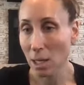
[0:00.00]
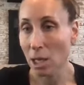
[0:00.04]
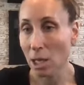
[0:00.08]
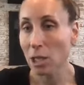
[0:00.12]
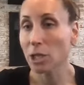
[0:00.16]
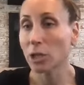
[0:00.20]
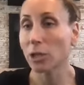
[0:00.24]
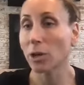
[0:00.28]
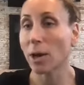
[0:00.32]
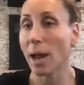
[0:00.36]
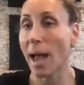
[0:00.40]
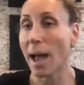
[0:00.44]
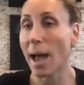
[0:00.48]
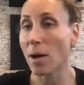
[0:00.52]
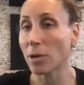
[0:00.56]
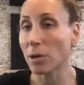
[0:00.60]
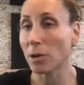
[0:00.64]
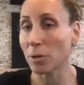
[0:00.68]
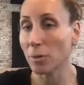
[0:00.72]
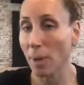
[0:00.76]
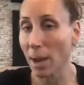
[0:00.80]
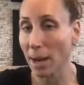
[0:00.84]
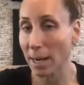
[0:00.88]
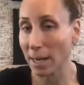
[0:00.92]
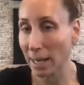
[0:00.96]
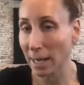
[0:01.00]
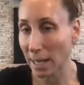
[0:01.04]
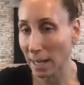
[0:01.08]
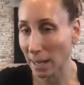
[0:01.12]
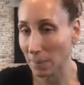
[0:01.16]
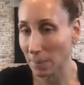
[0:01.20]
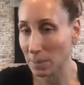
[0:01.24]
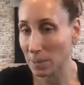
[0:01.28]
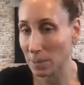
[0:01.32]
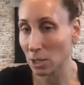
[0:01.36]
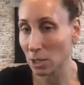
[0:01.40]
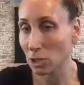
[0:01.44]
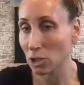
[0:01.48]
Your outer right
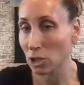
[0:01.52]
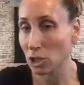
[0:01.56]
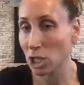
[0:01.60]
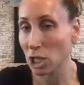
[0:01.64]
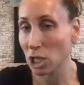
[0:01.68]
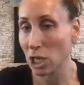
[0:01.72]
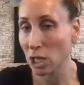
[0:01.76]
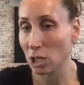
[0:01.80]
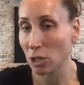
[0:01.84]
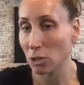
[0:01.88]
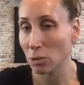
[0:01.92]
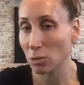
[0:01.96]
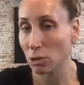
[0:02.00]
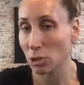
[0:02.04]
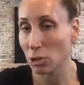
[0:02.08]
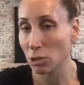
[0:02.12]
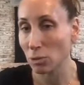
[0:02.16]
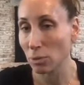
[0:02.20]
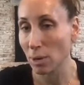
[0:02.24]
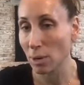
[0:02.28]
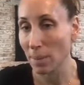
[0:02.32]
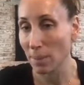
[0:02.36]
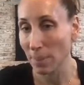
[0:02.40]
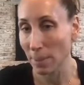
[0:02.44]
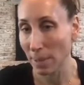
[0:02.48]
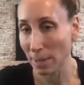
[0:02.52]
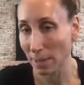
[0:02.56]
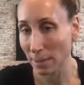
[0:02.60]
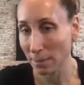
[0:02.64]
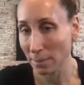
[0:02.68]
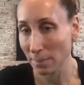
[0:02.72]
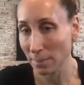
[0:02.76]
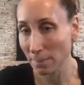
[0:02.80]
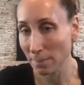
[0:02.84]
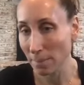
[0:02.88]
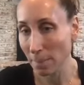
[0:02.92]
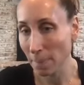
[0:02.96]
hips continue to grip in,